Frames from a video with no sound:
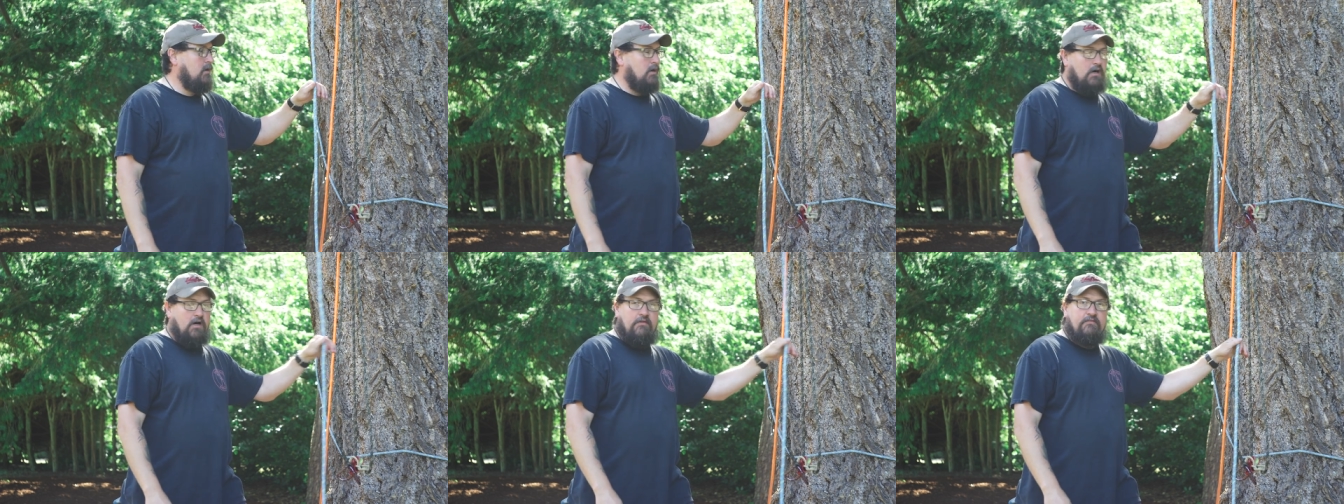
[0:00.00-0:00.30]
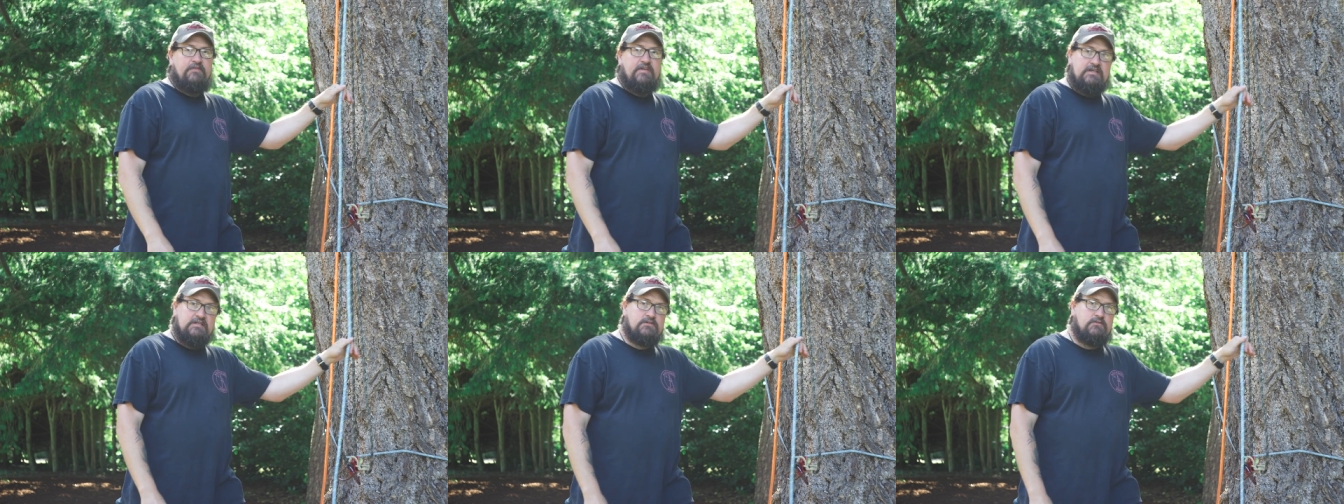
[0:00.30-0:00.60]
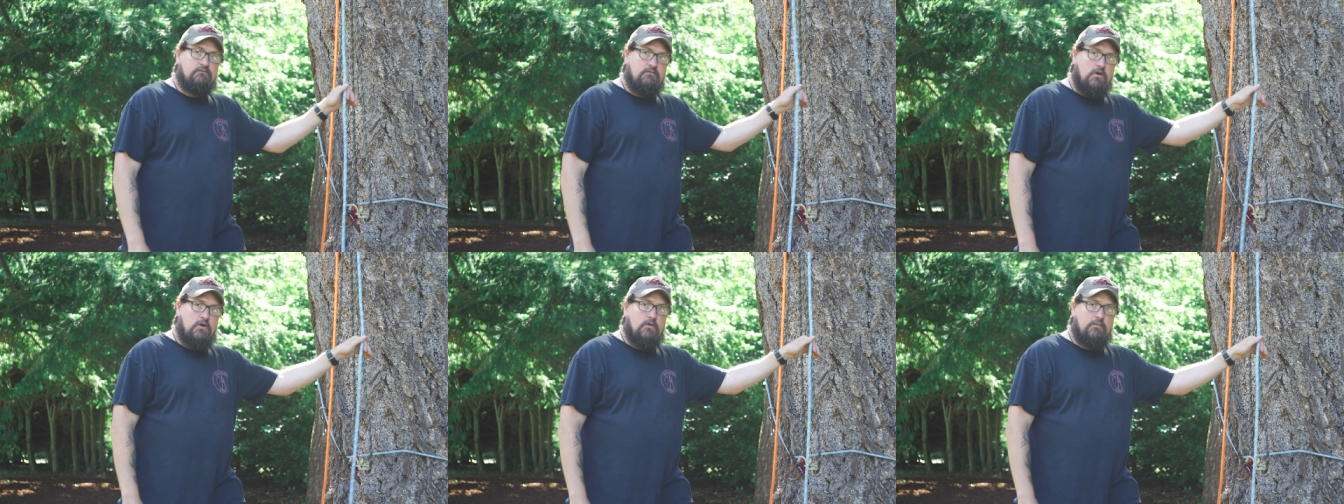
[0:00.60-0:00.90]
On
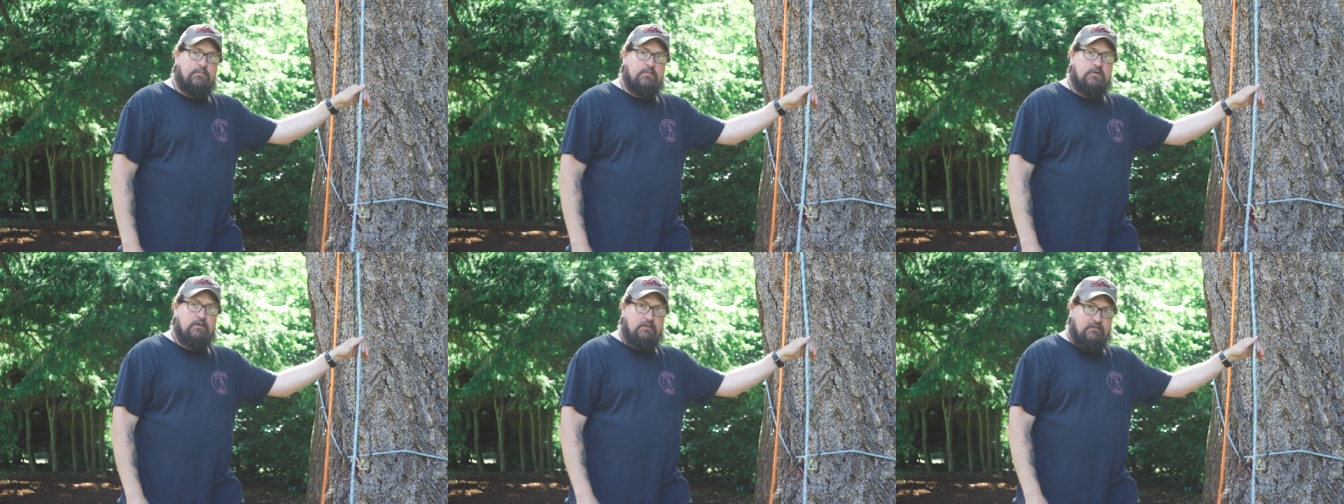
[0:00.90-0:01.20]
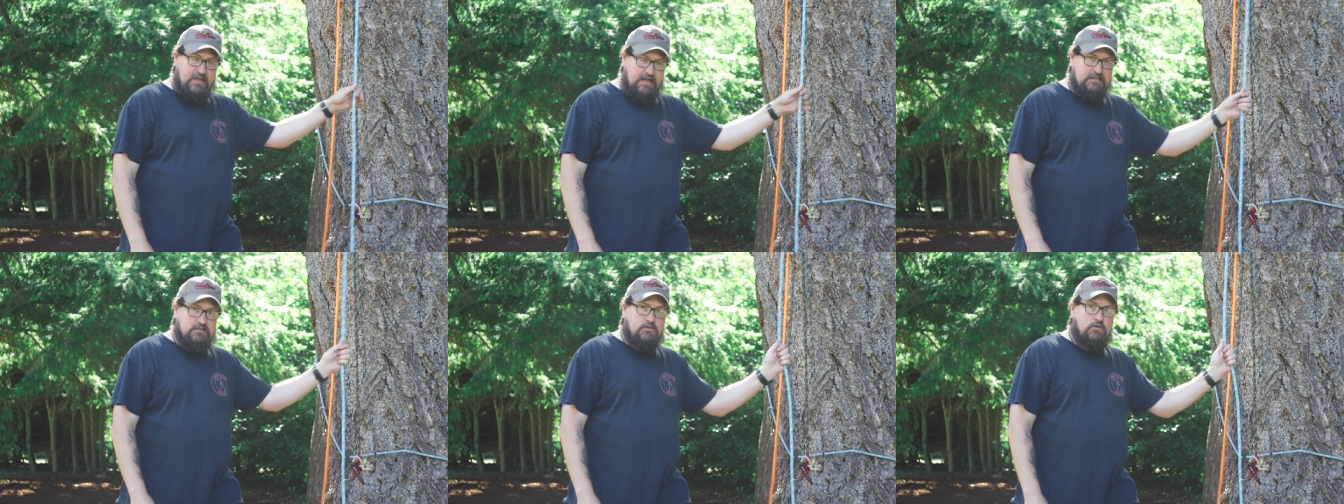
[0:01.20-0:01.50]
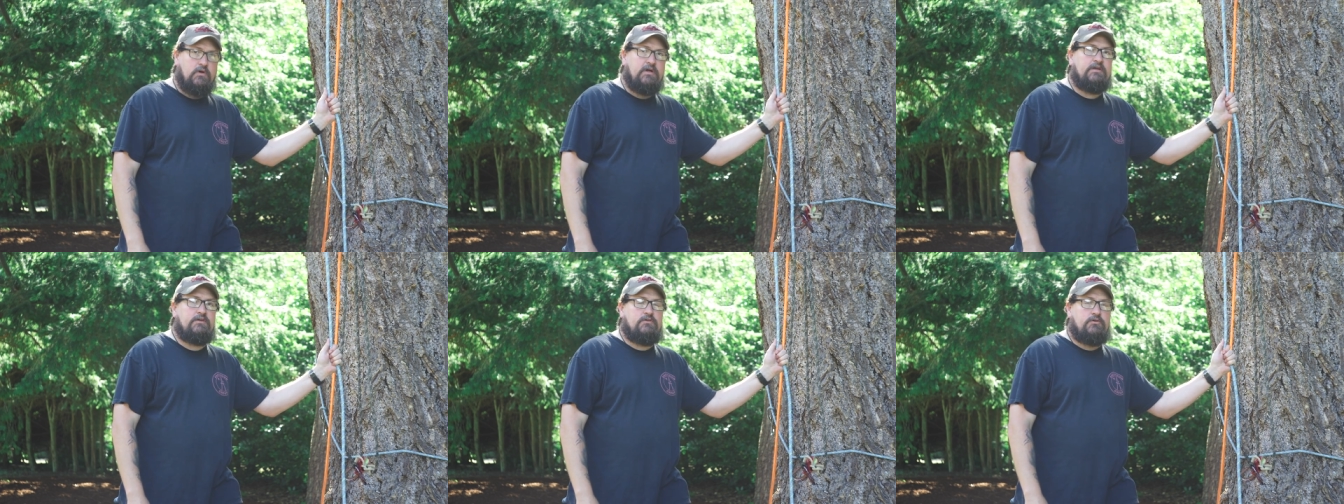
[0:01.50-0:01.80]
this rope, that's
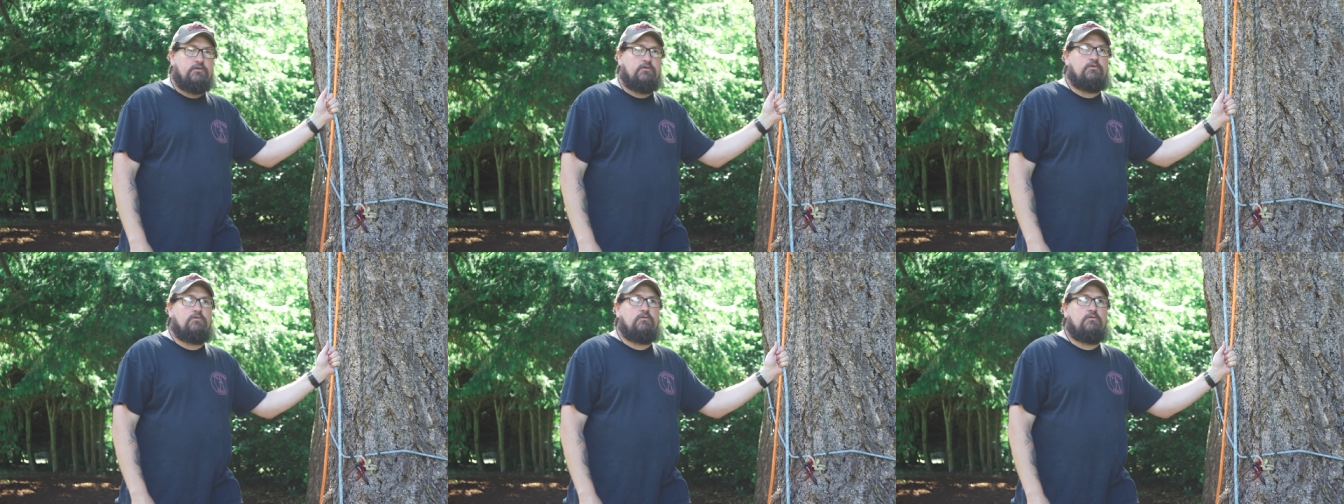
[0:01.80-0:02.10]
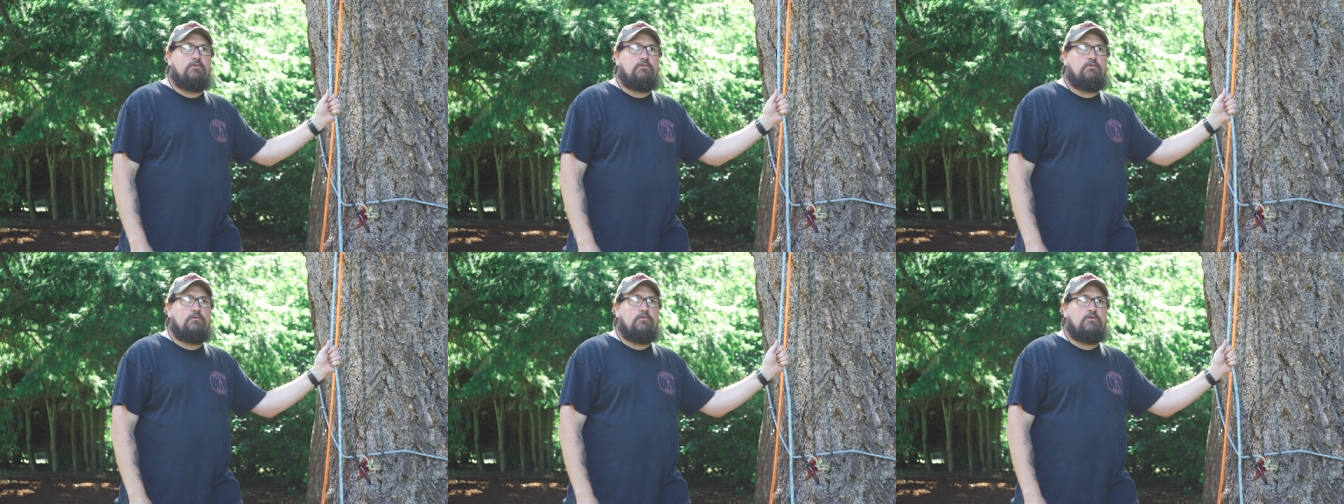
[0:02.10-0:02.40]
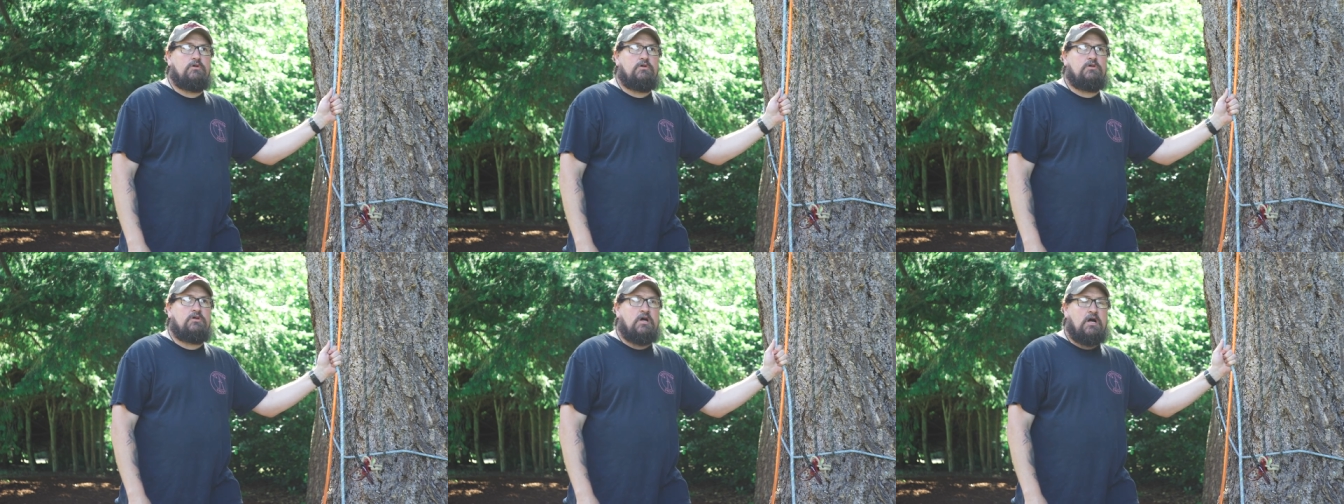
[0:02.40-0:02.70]
going to
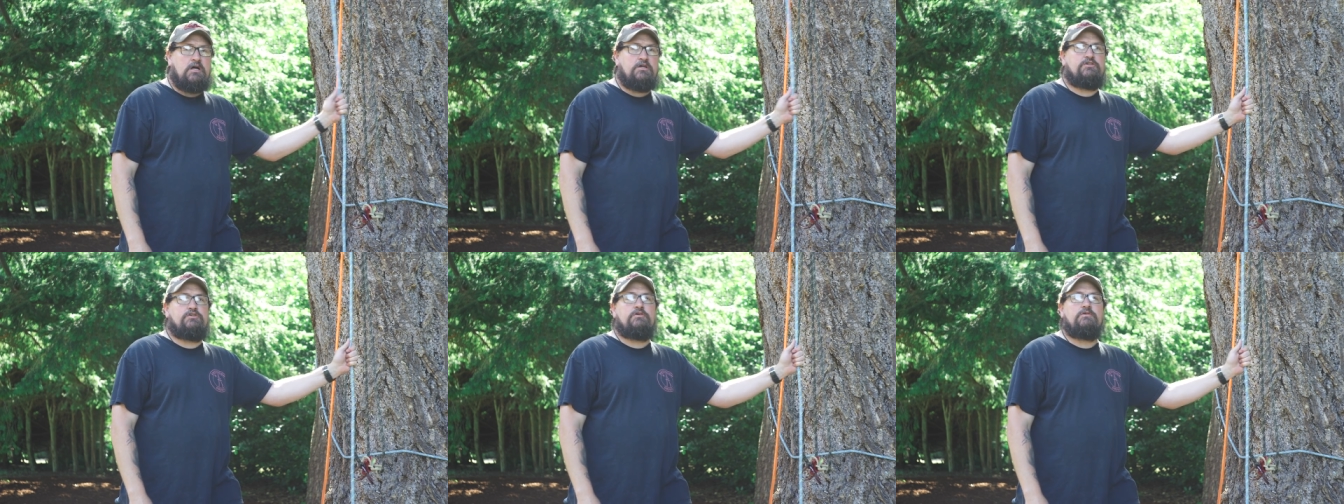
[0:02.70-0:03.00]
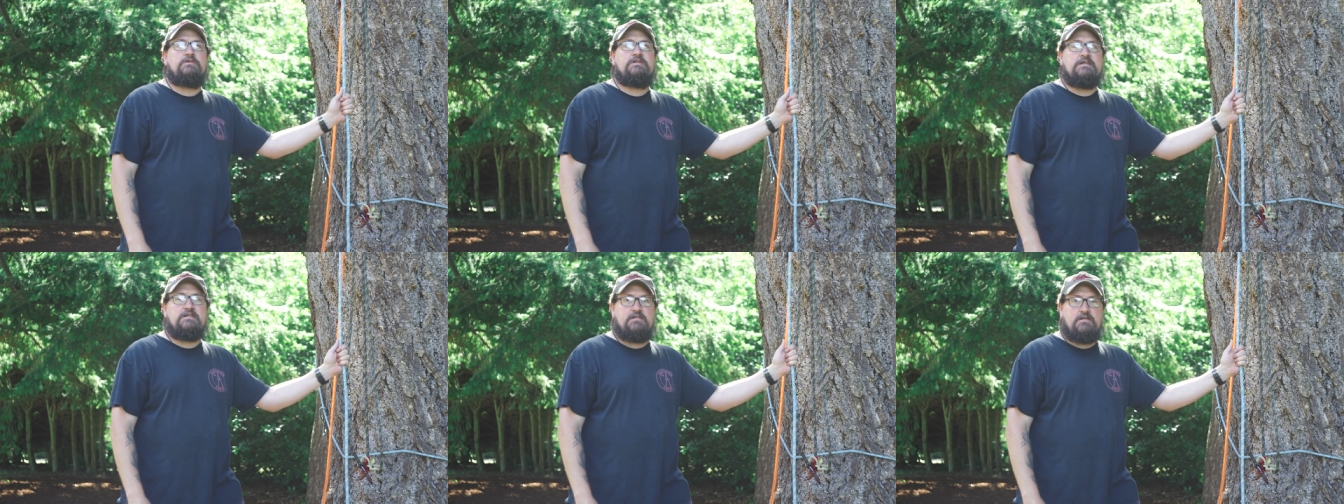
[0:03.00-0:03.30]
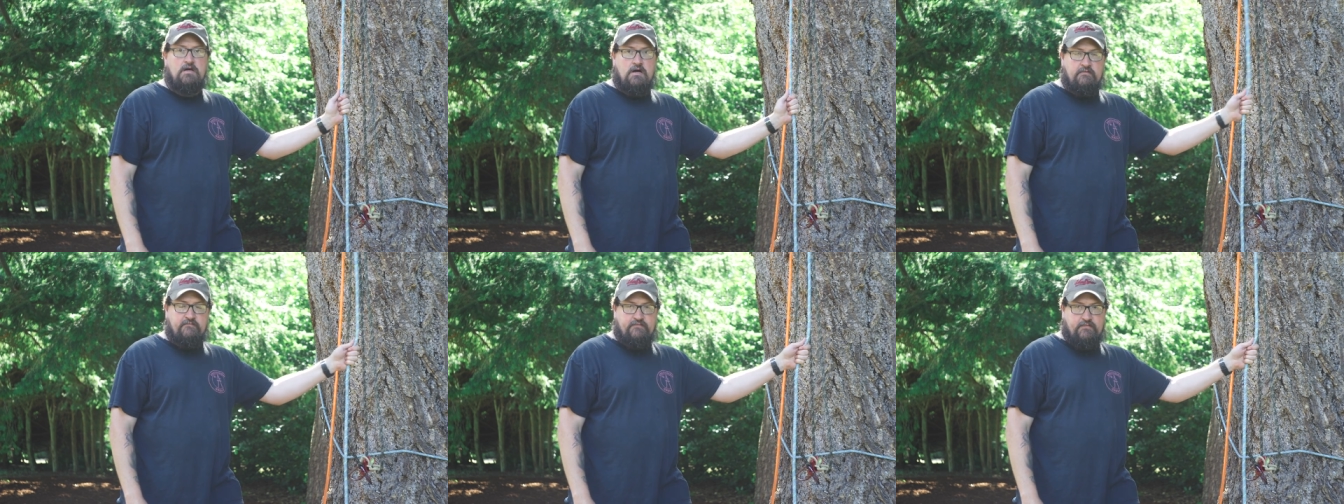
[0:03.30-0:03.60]
cause you
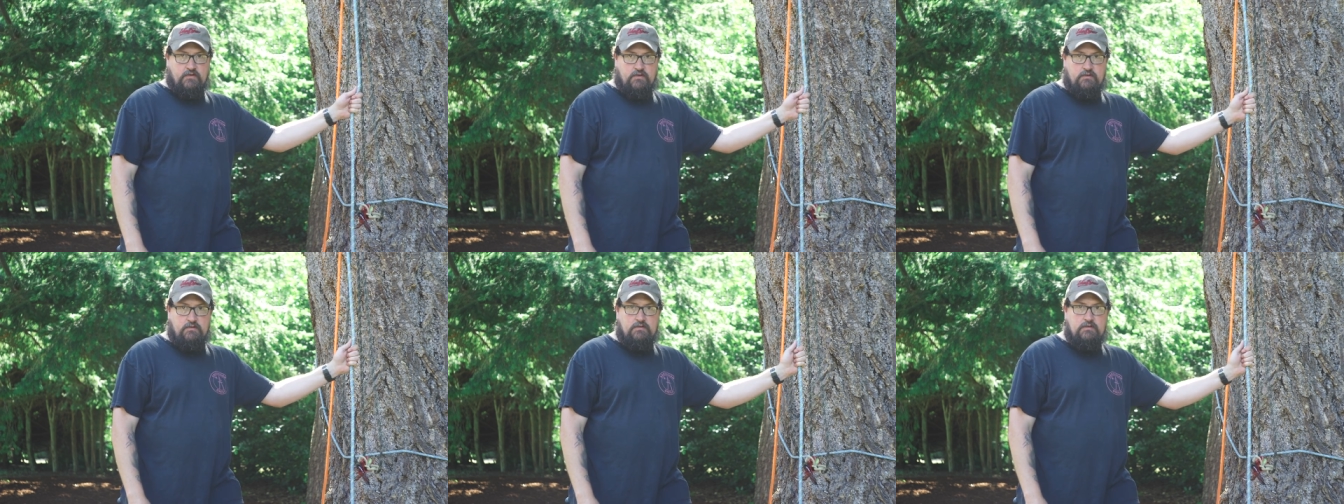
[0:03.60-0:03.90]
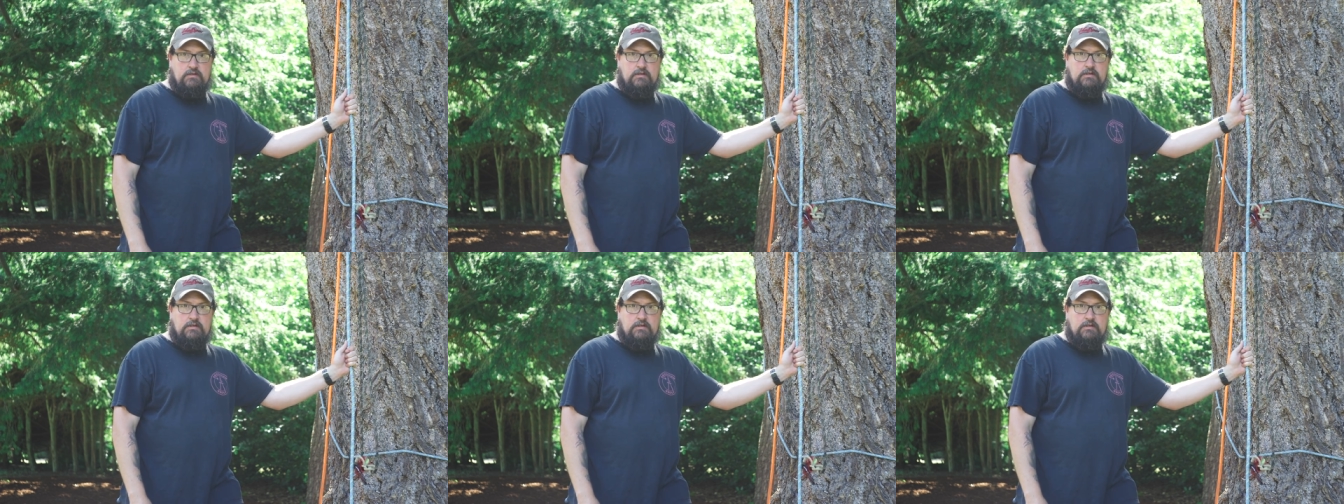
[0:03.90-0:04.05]
discomfort.